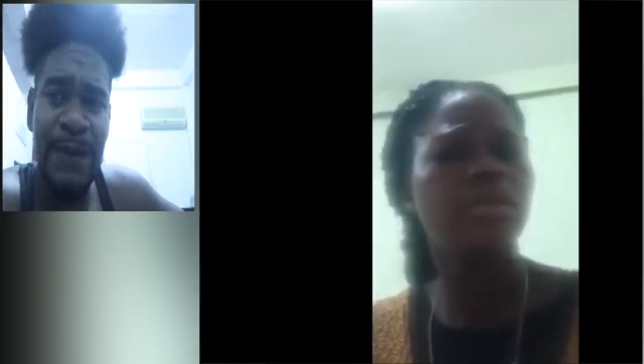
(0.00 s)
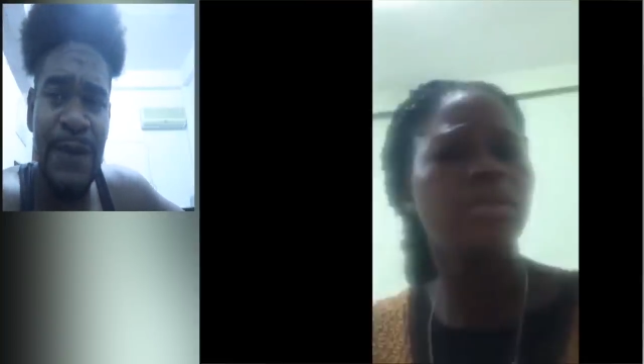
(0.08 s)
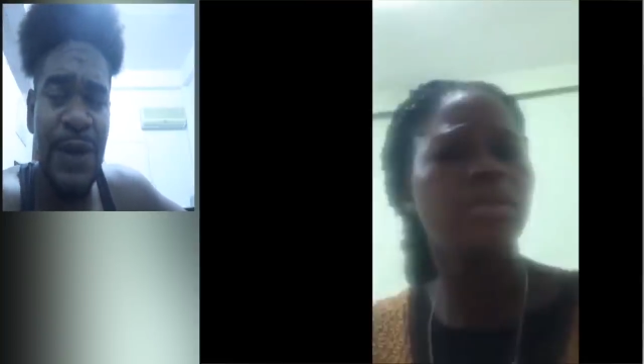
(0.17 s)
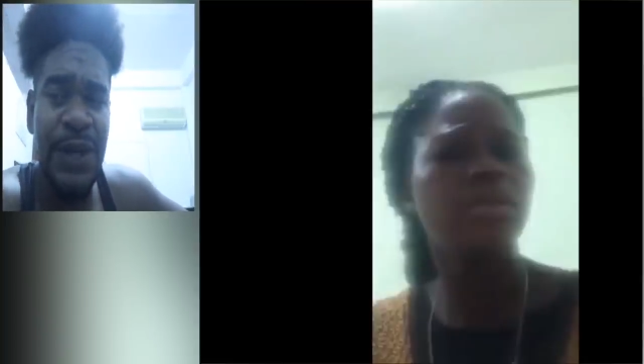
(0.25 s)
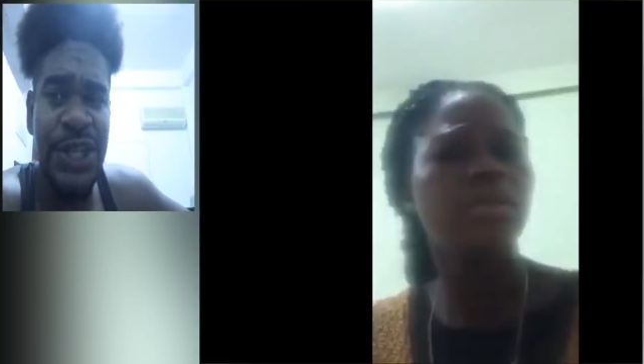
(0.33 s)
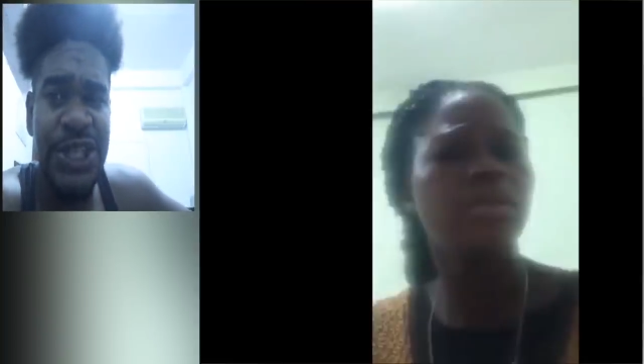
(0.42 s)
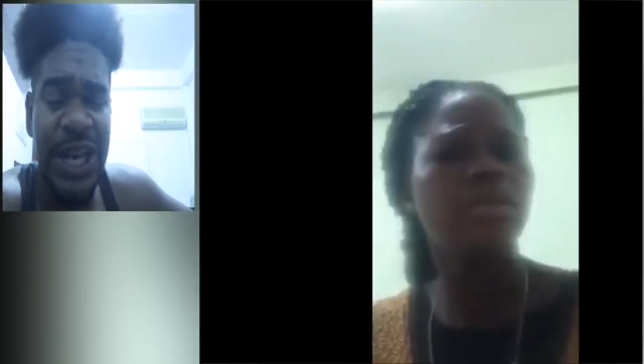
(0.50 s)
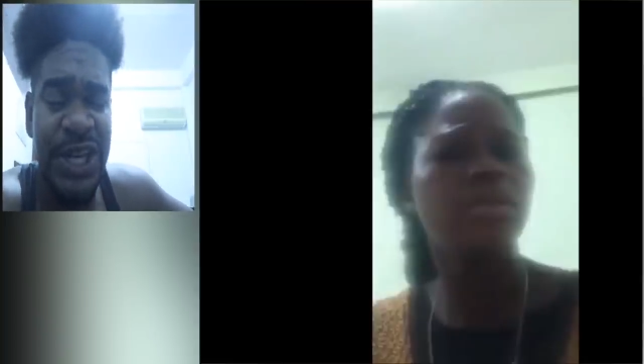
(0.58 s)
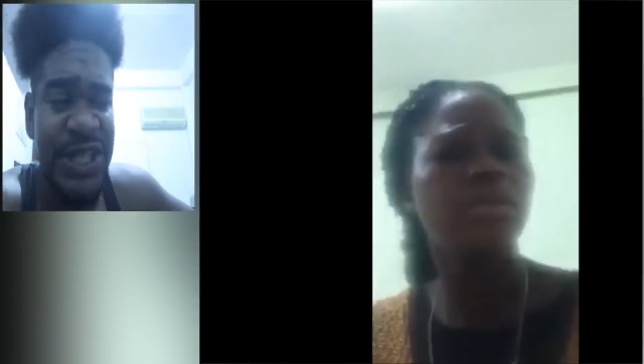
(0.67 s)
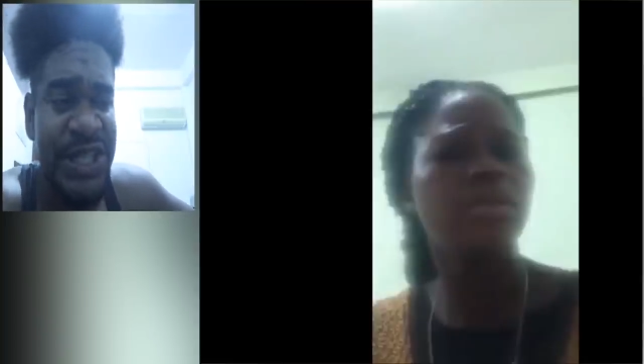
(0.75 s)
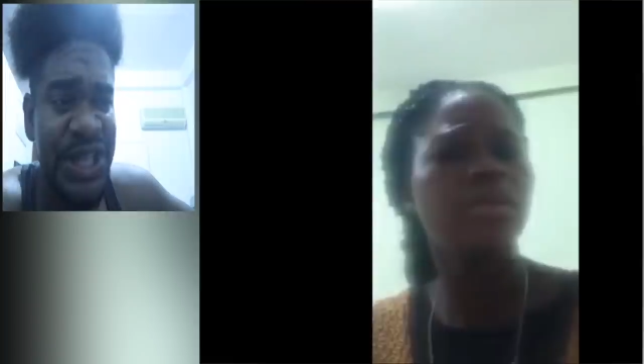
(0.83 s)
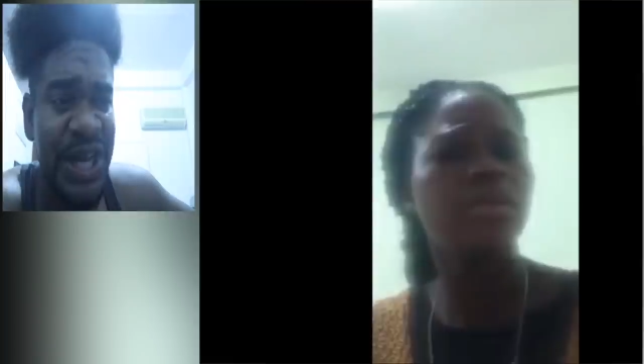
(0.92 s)
You're not in charge
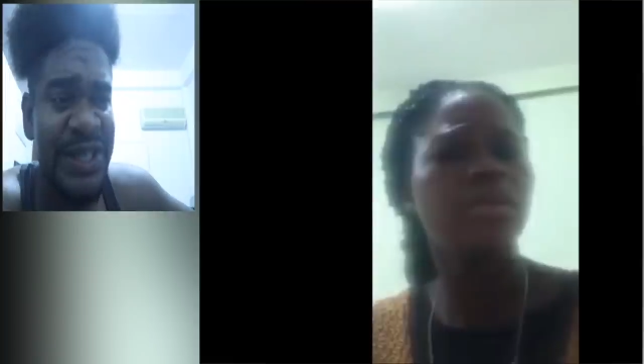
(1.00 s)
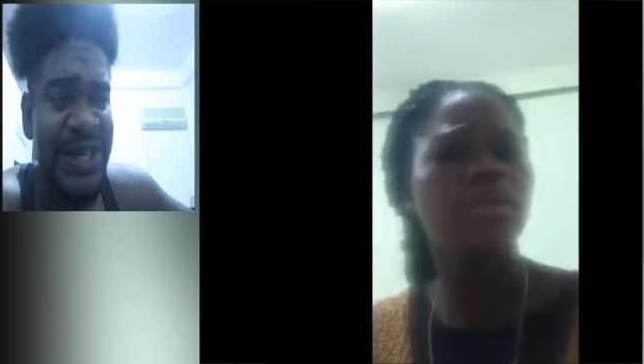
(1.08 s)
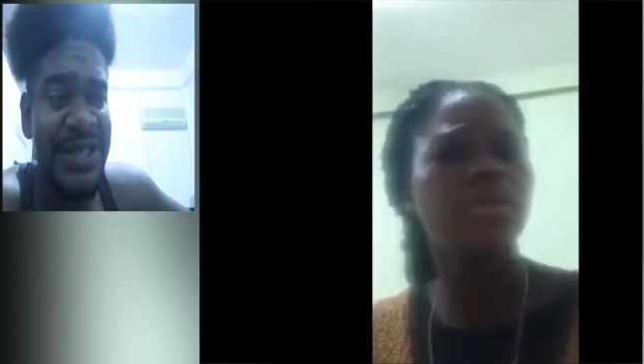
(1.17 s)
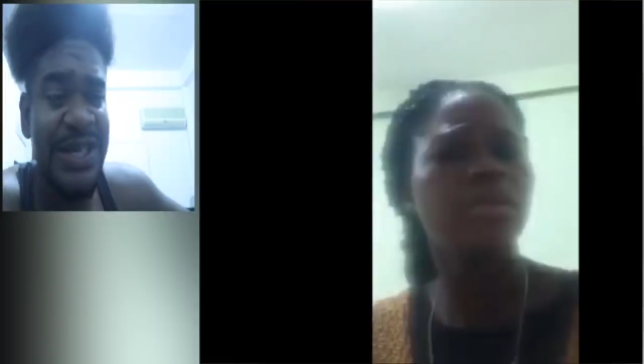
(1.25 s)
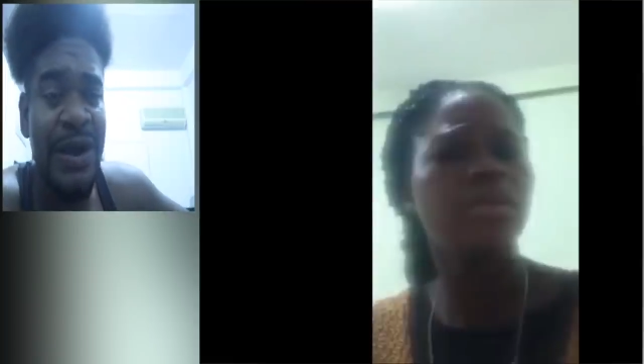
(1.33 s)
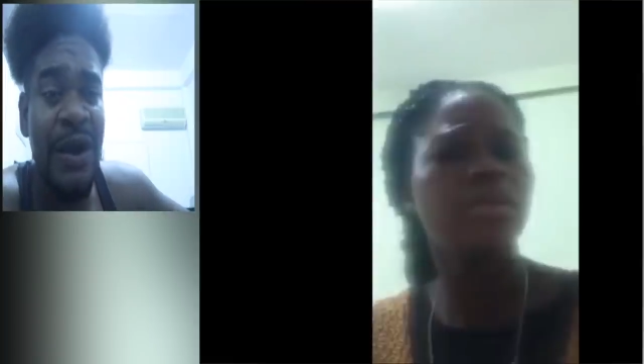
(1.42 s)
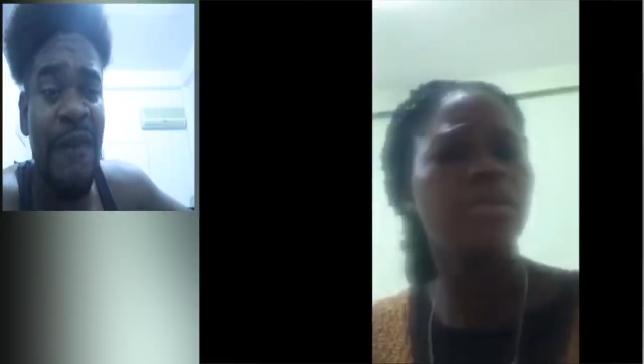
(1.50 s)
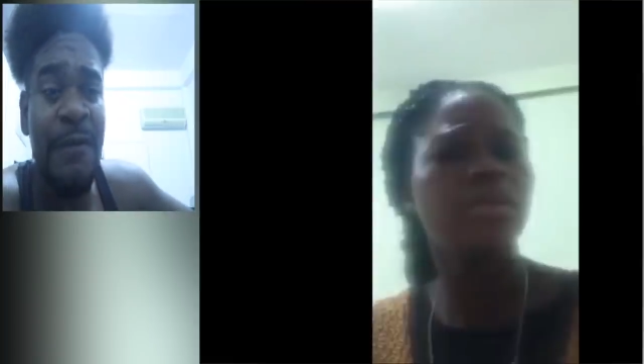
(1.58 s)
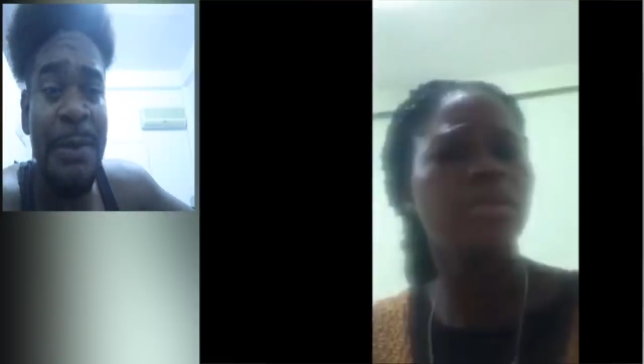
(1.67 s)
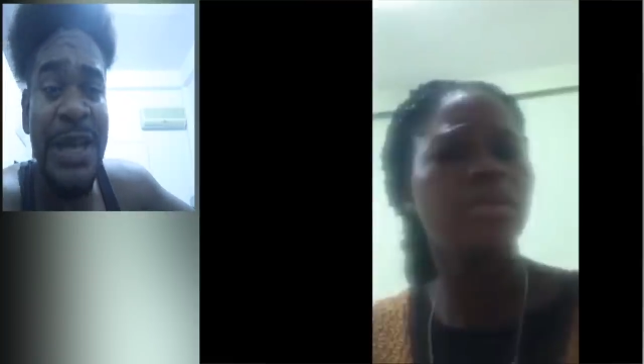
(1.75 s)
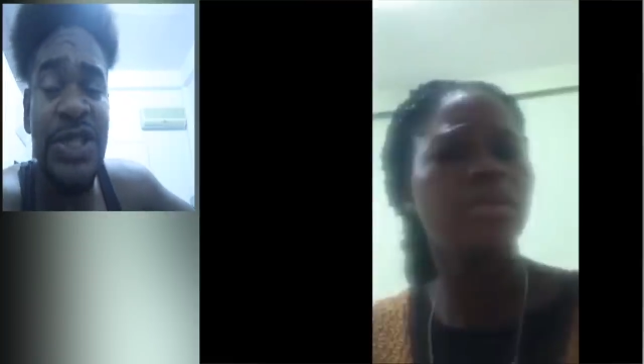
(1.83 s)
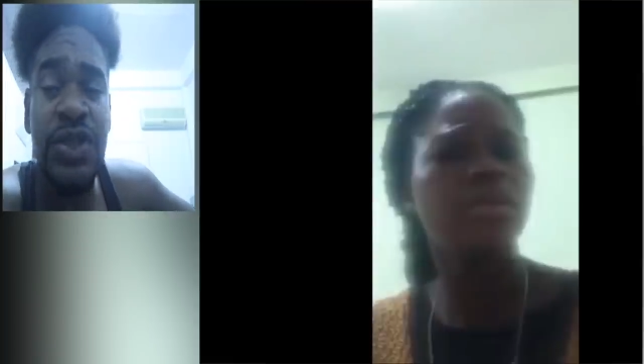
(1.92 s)
of the shelter. It's a
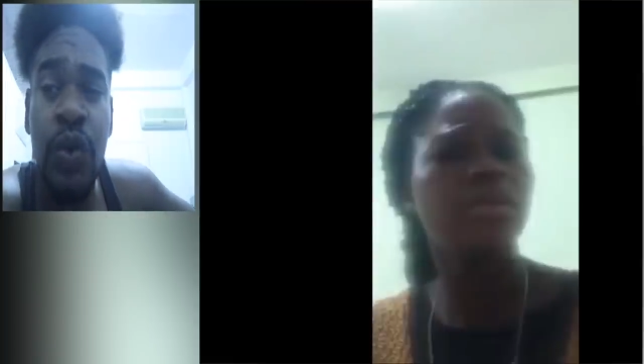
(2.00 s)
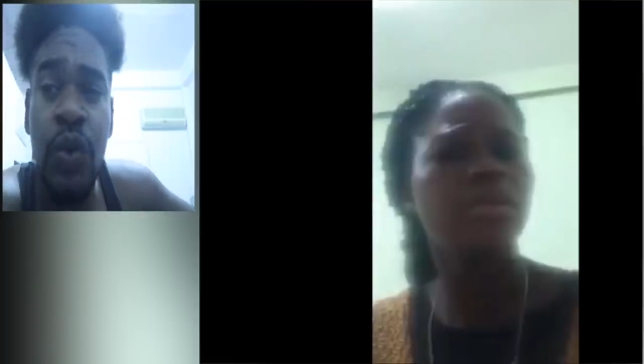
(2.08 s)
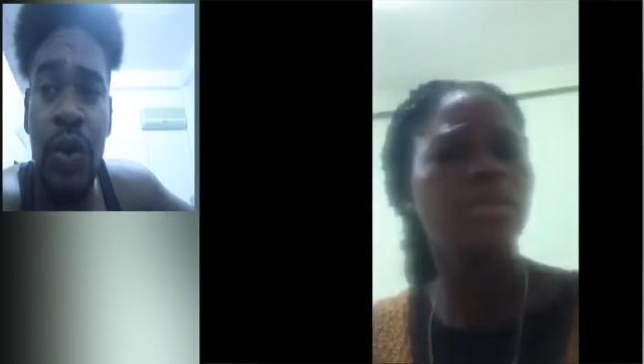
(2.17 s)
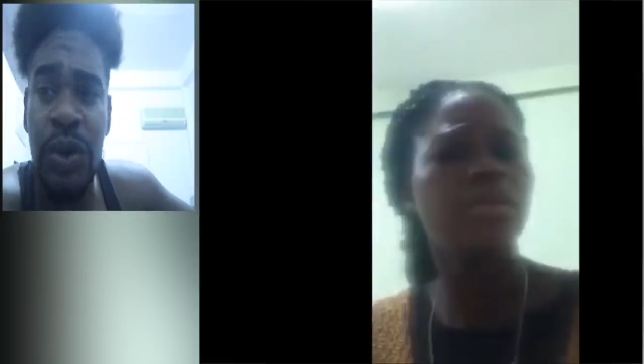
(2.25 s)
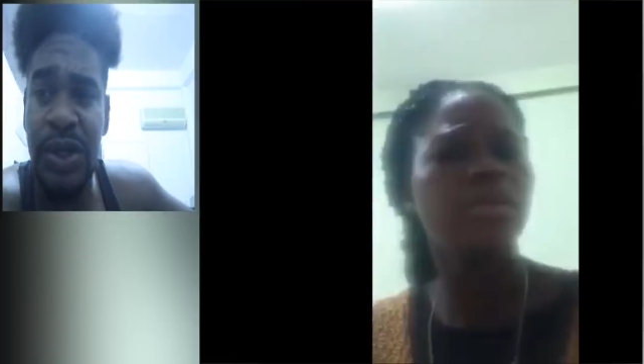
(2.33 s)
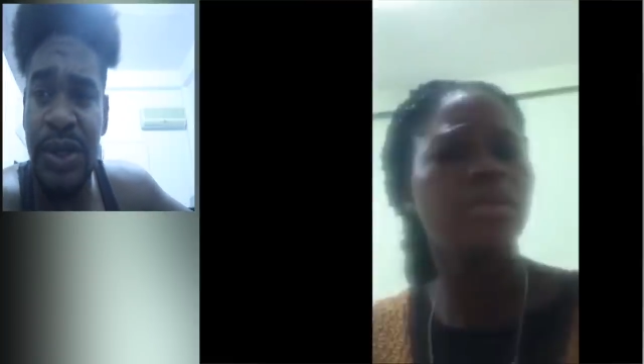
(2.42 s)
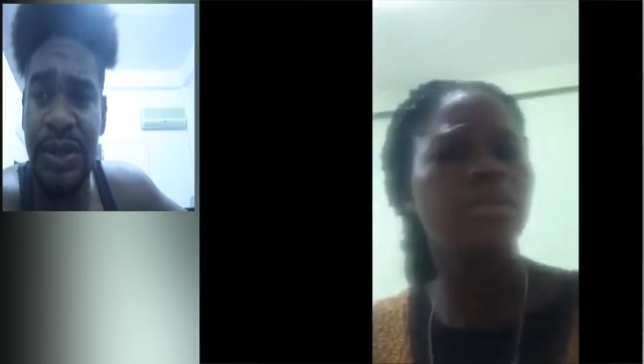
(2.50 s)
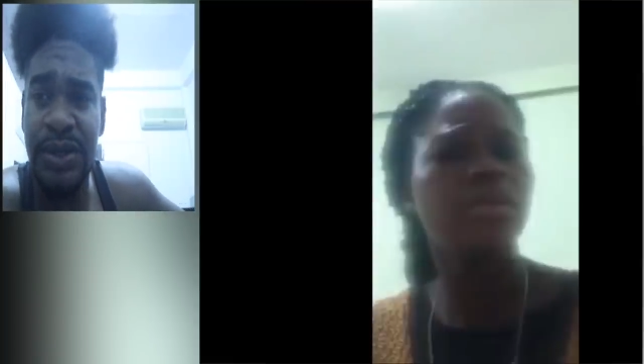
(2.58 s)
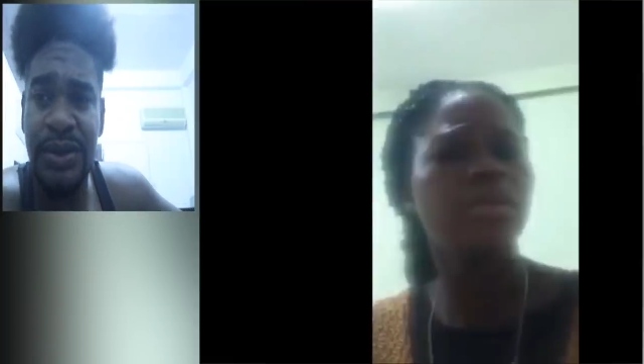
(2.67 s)
government school.